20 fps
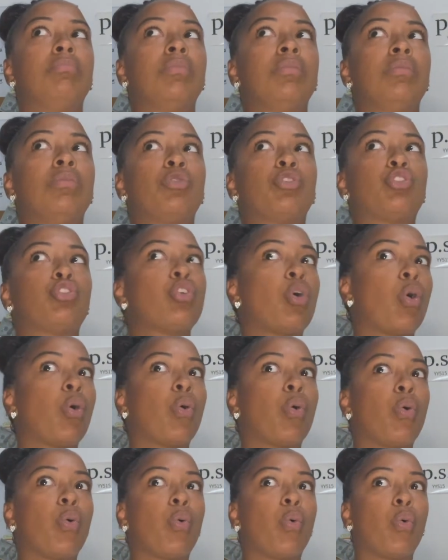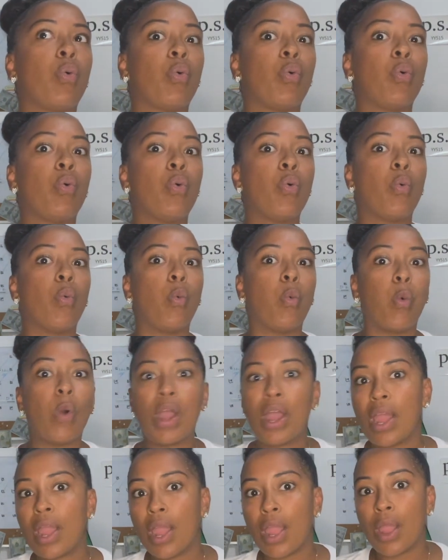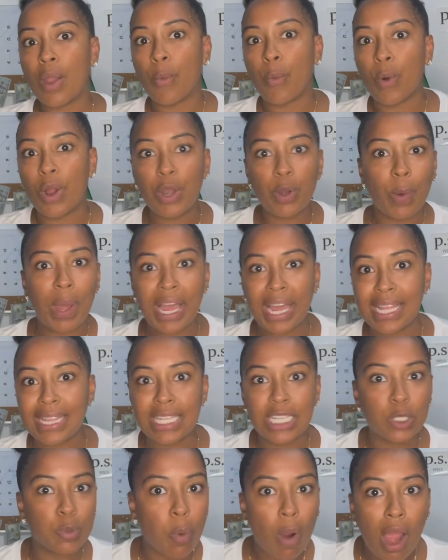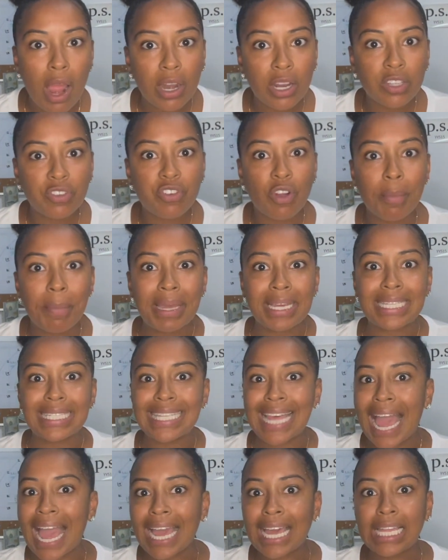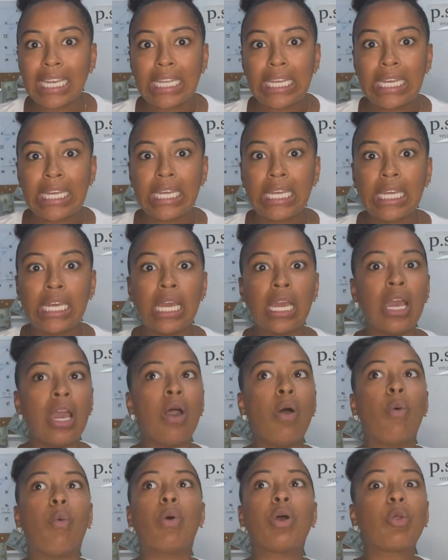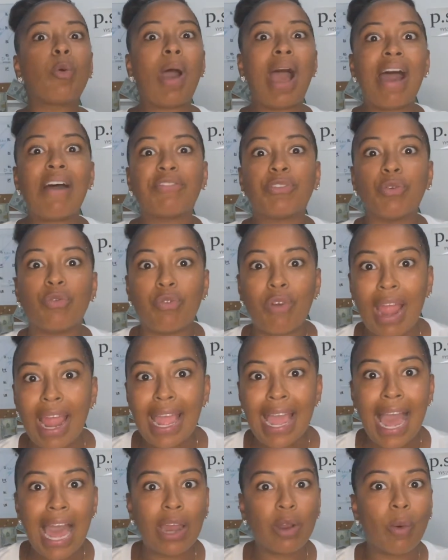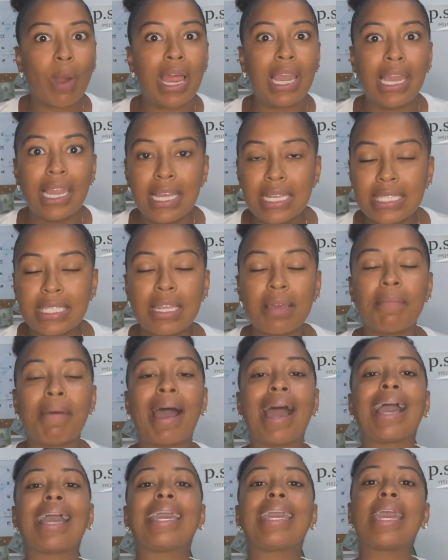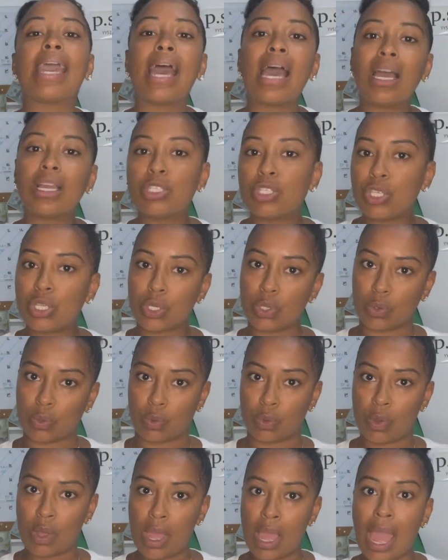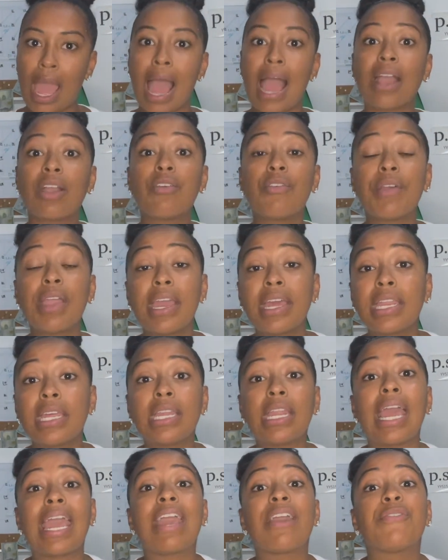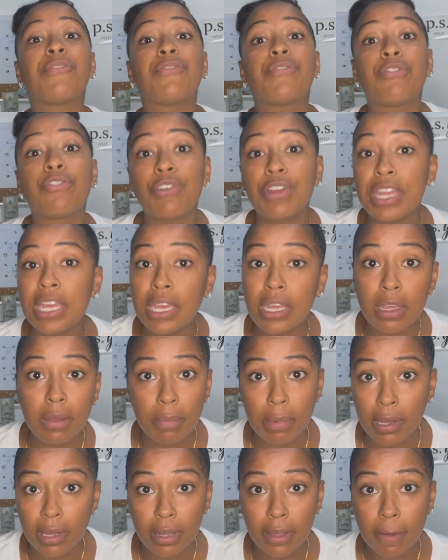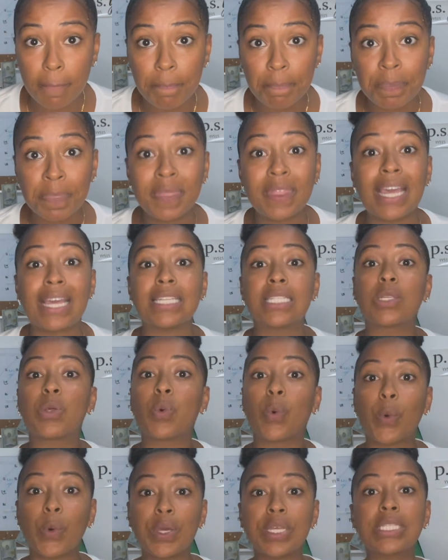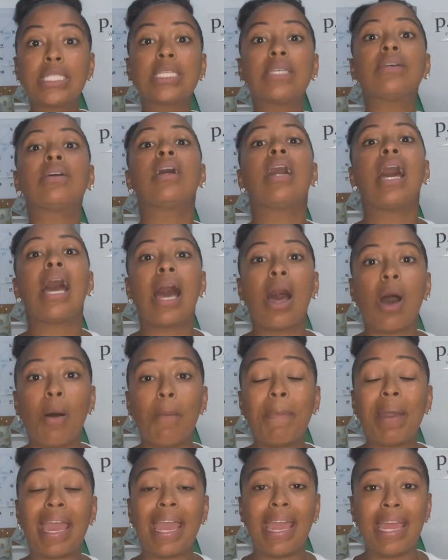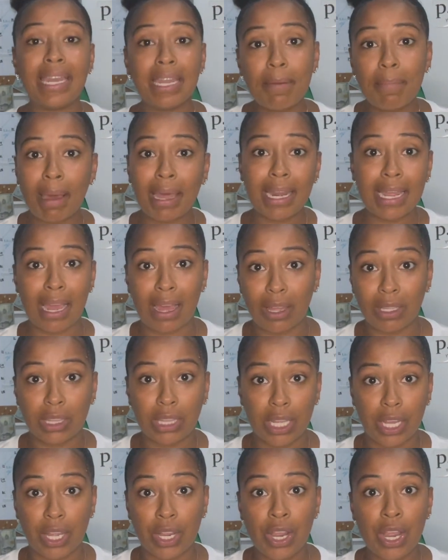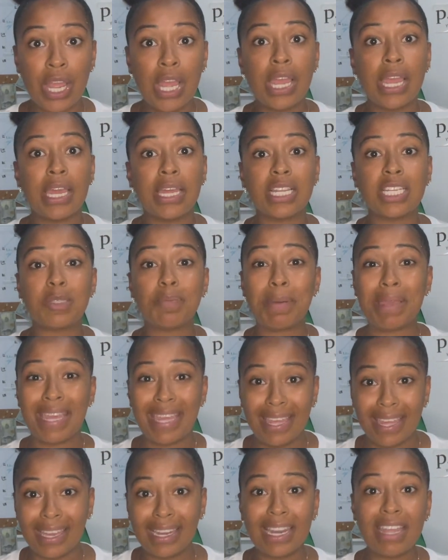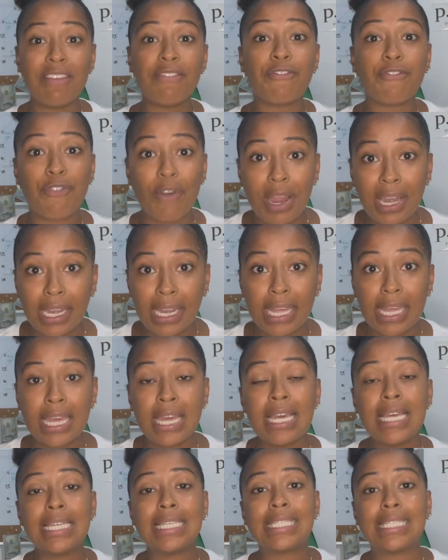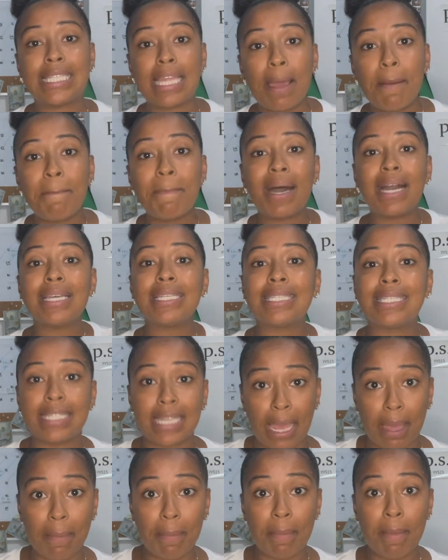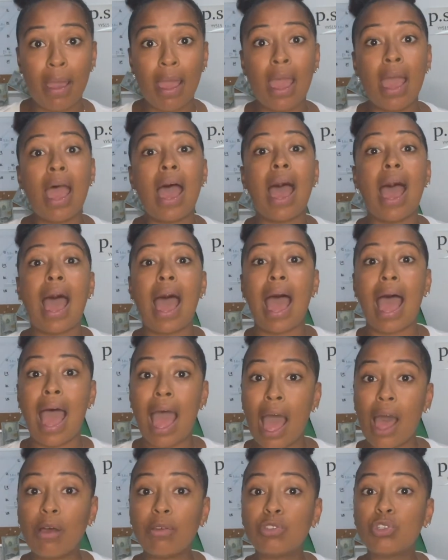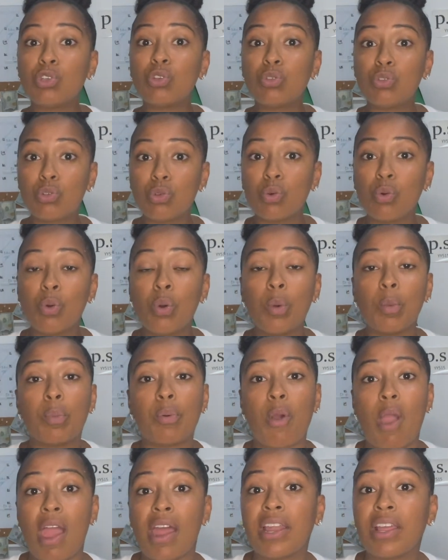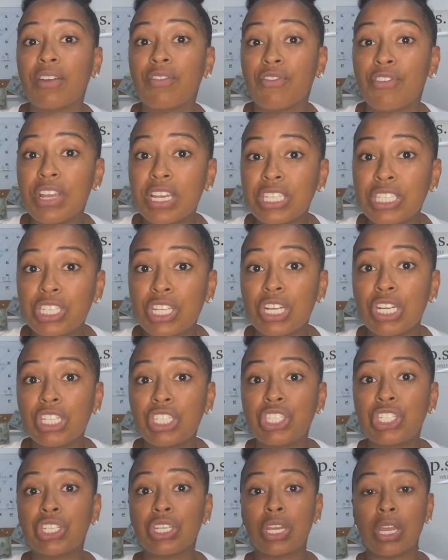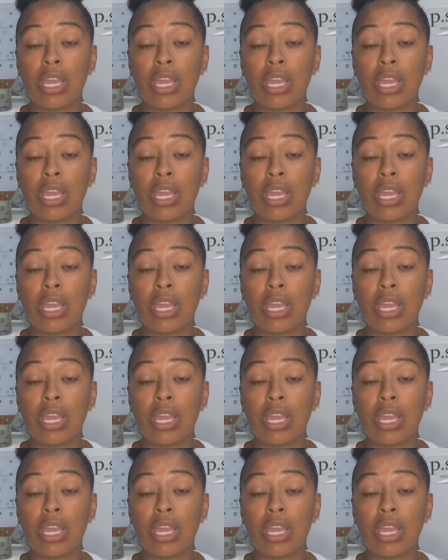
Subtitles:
so where do I get these products from exactly? What do I have to write? How do I list them? I got you. I created a free ebook that's going to help anybody out there. It is beginner friendly, step by step, how to do product research,